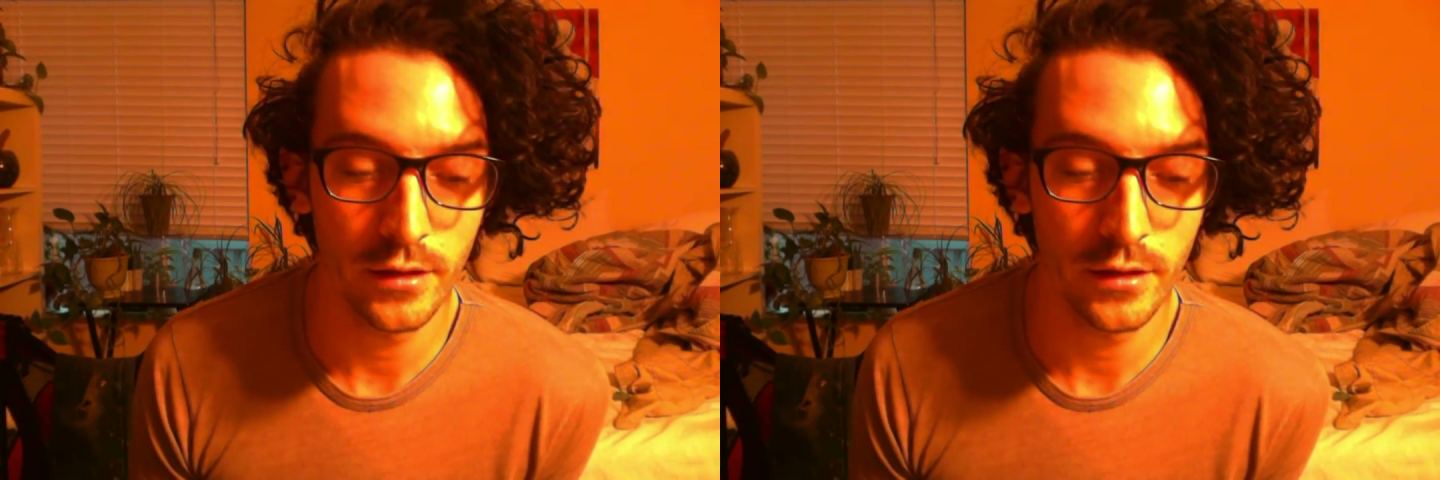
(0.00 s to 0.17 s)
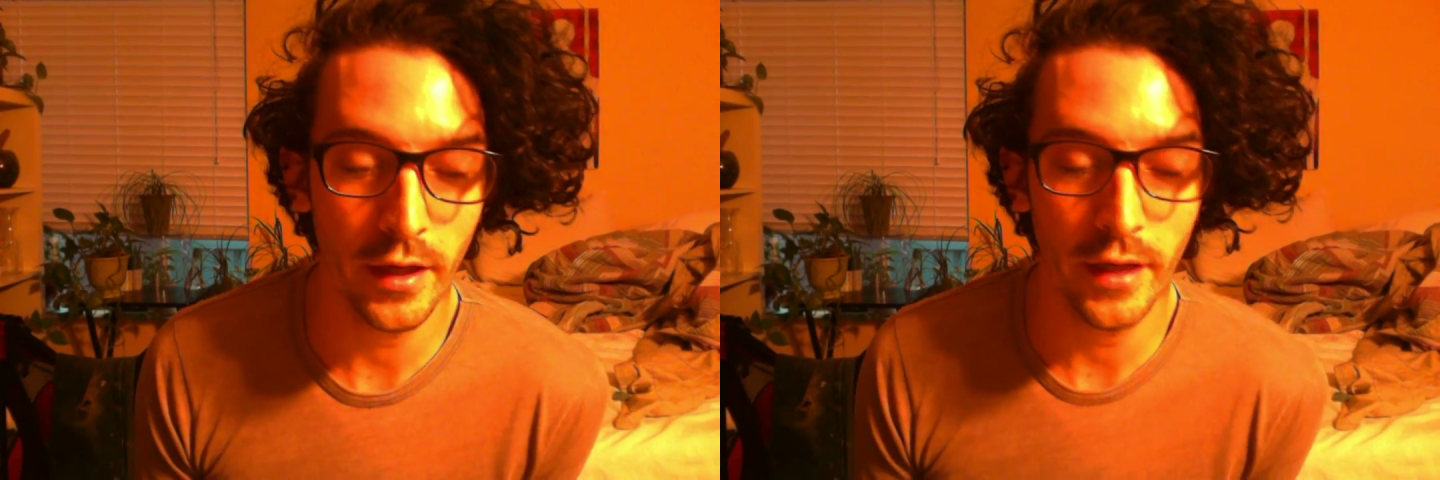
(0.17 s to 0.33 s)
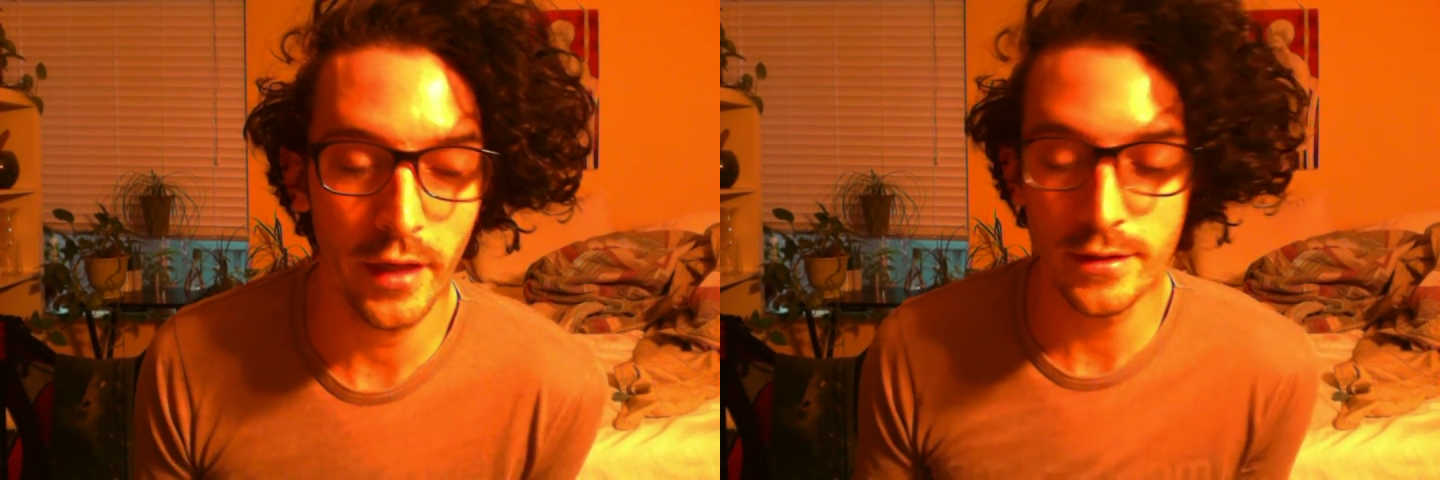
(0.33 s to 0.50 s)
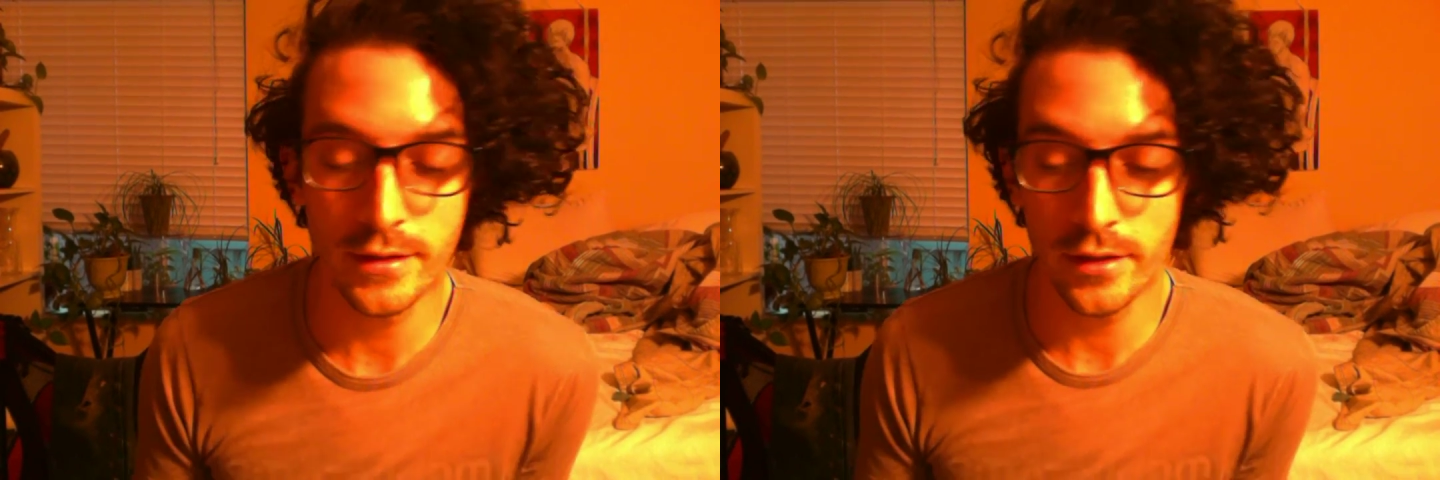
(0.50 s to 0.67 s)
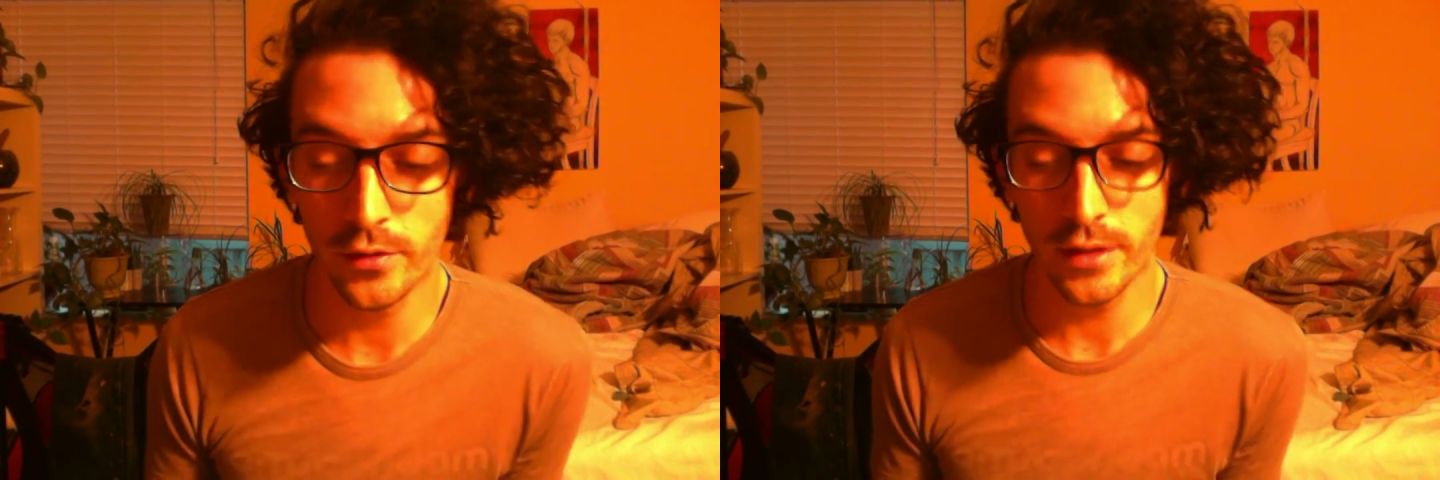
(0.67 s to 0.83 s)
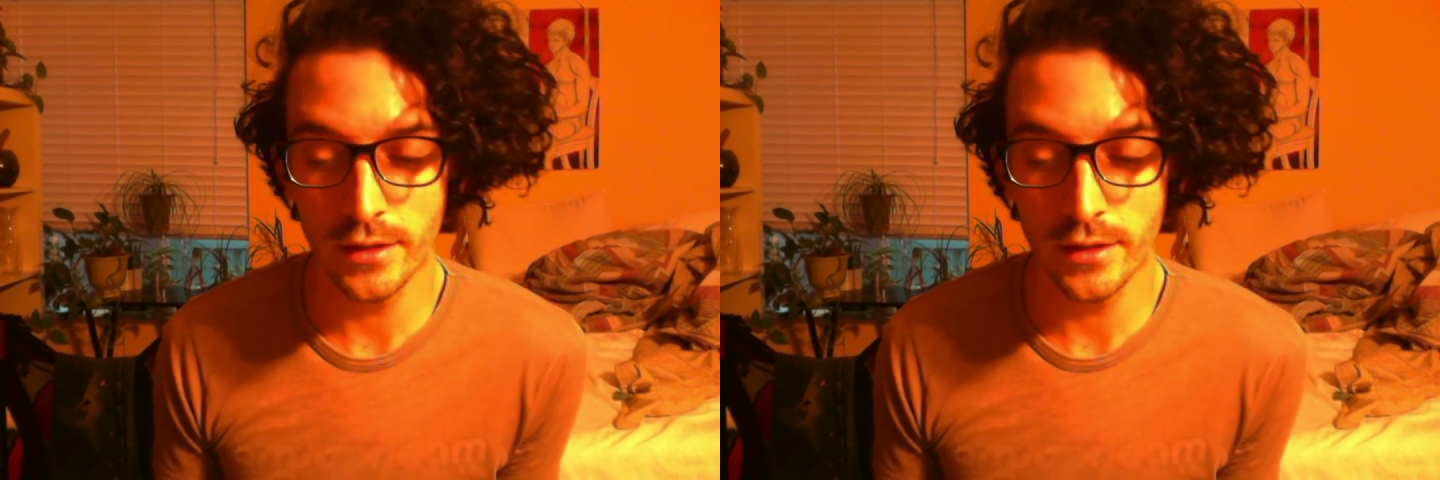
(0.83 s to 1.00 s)
Okay, so
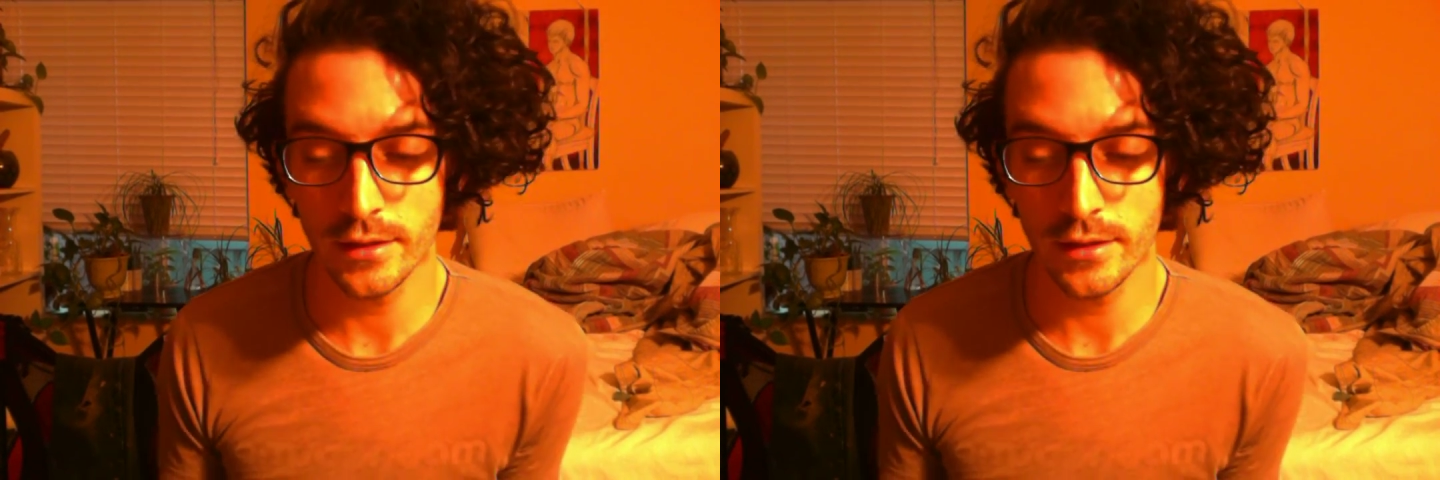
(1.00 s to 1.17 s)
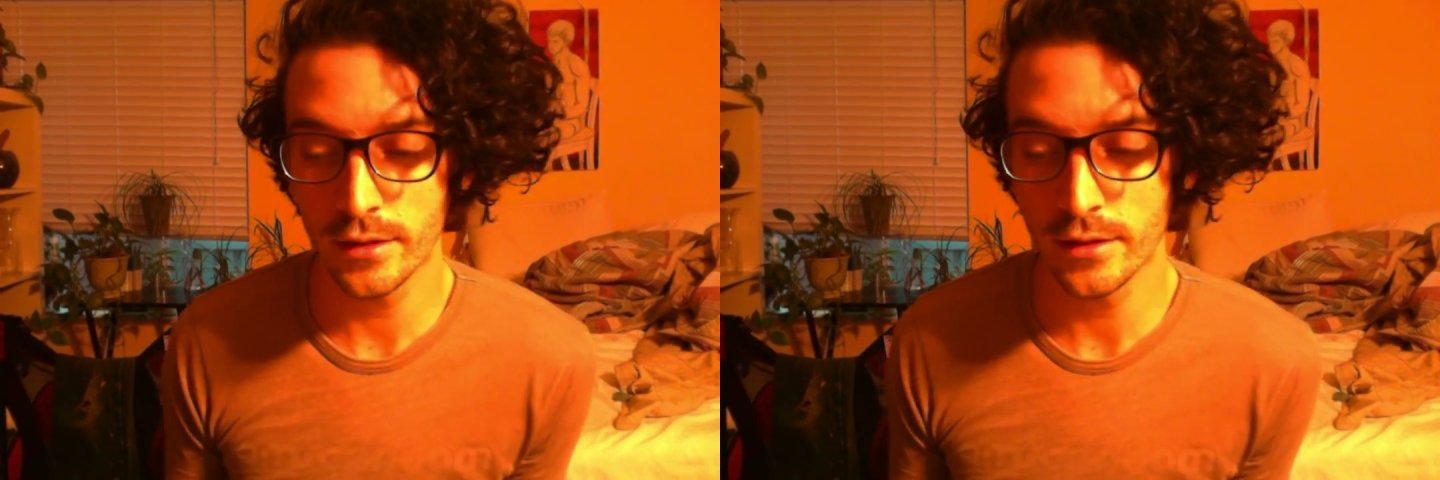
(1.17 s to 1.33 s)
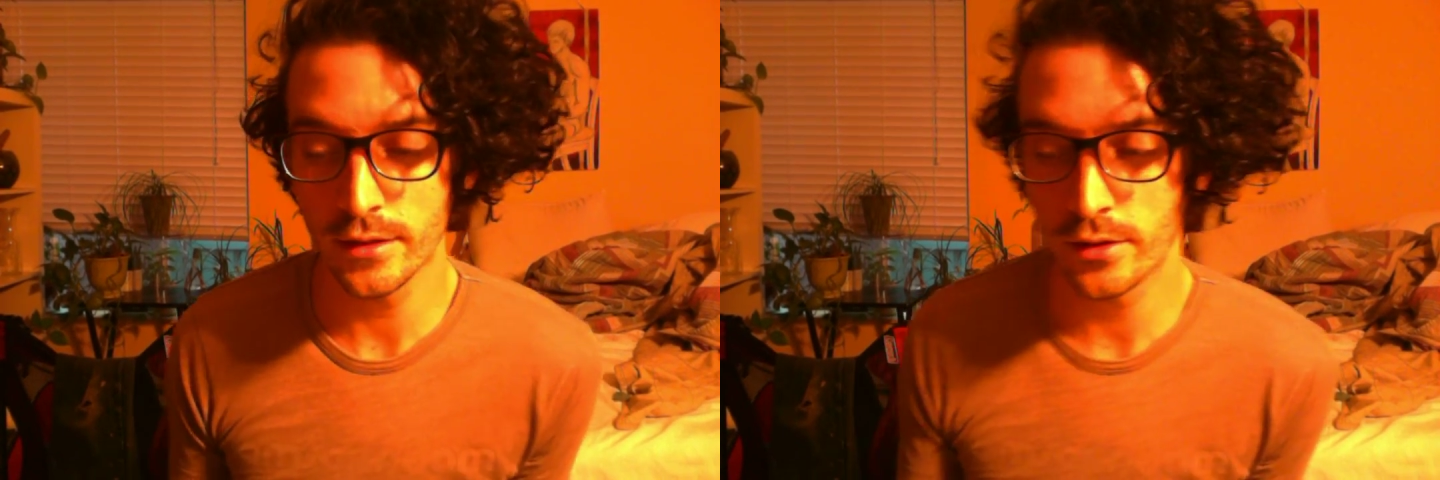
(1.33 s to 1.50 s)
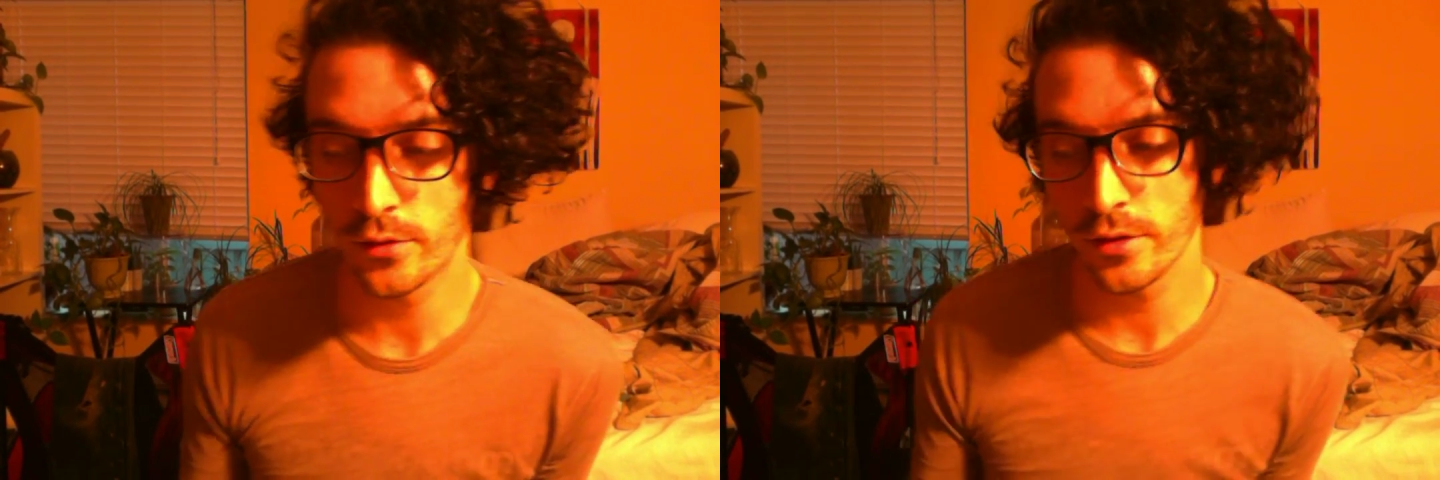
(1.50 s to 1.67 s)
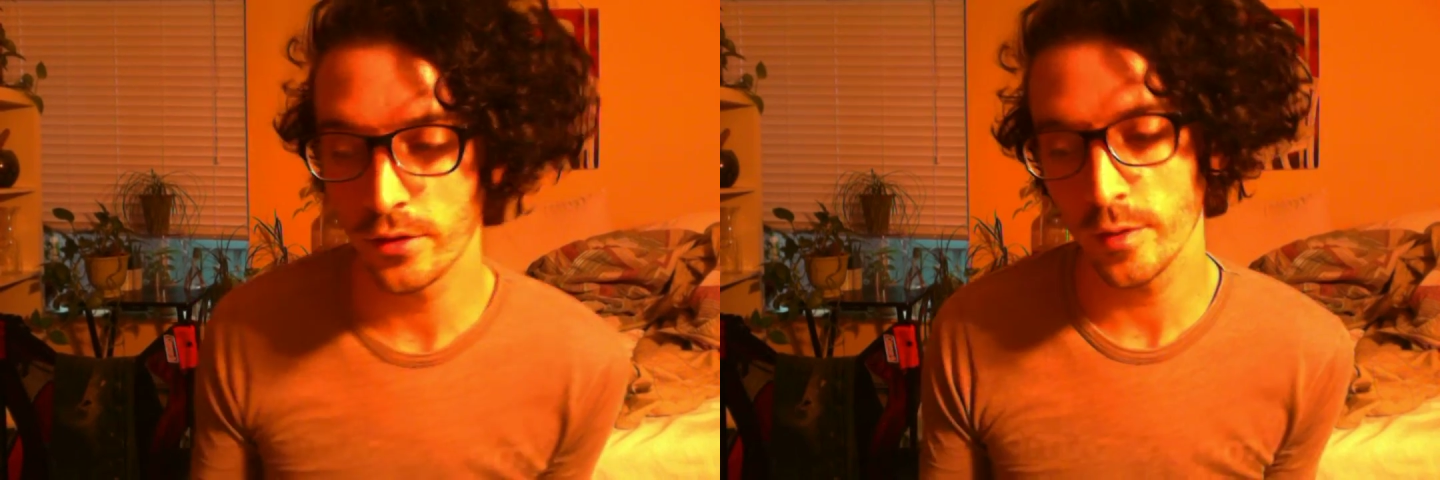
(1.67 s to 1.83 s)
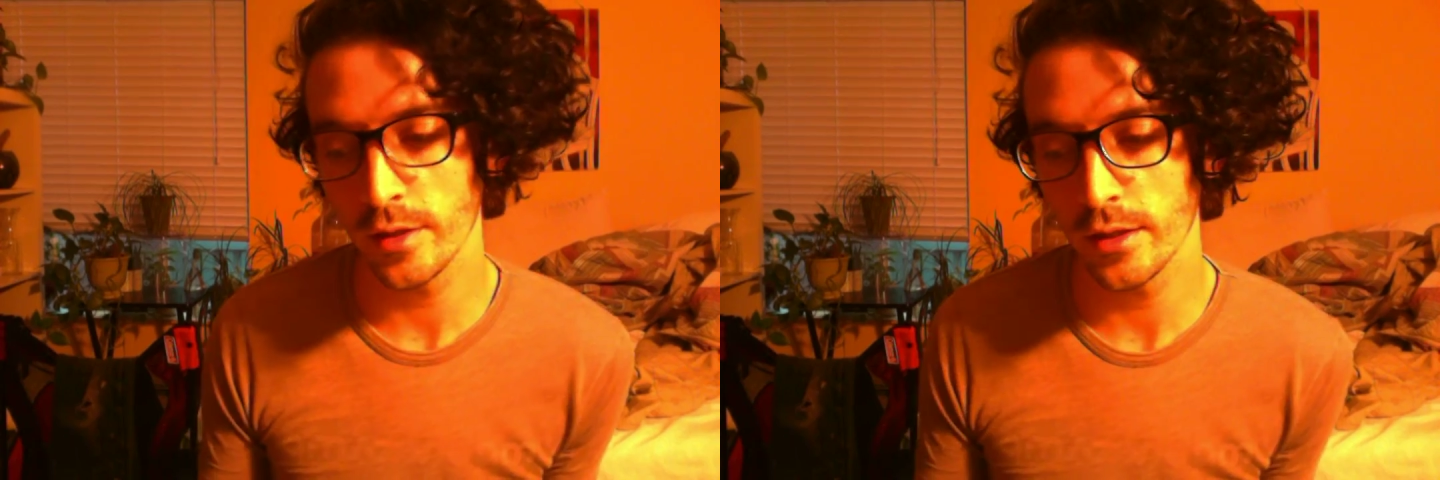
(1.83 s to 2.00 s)
this is going
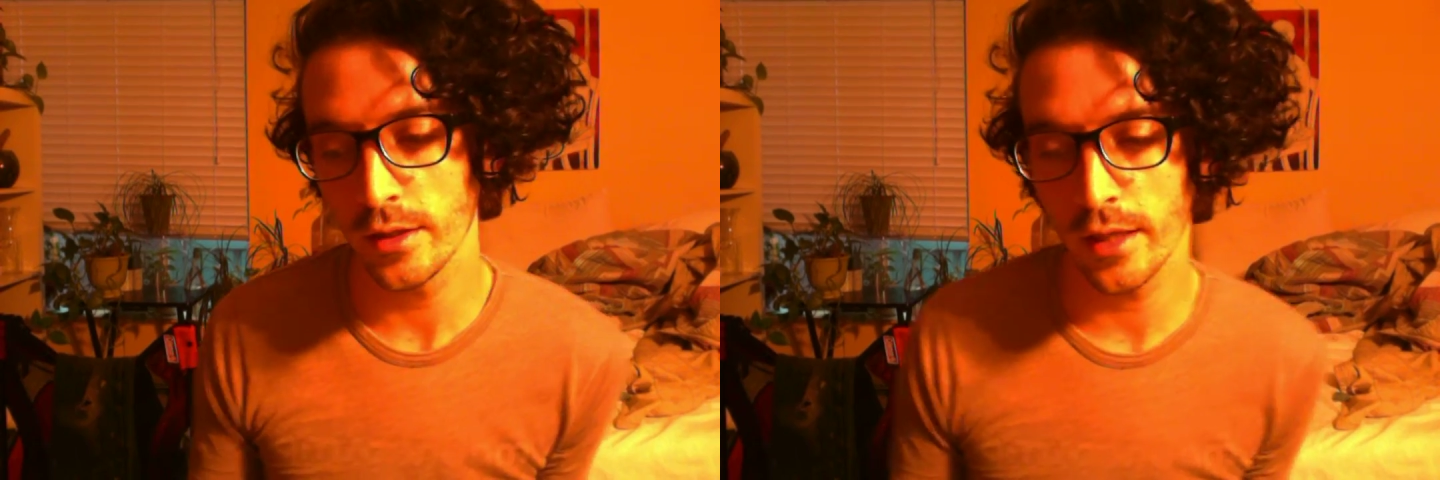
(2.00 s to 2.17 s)
to be